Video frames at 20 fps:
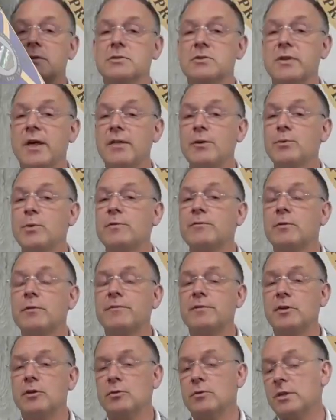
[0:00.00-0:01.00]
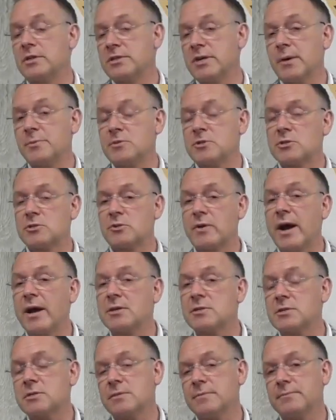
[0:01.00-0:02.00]
So now that we've reviewed the types of
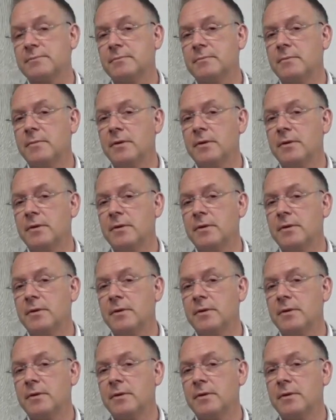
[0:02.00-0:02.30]
stress,